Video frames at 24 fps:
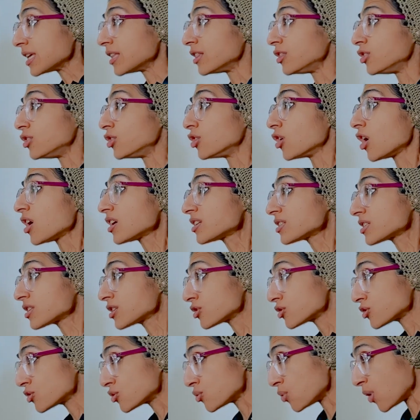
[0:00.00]
Not
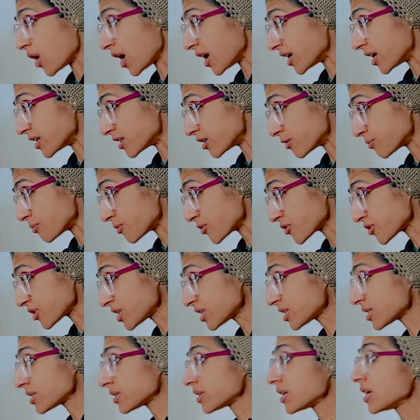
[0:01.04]
to
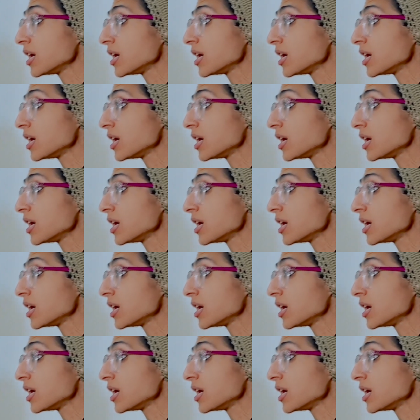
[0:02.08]
100%,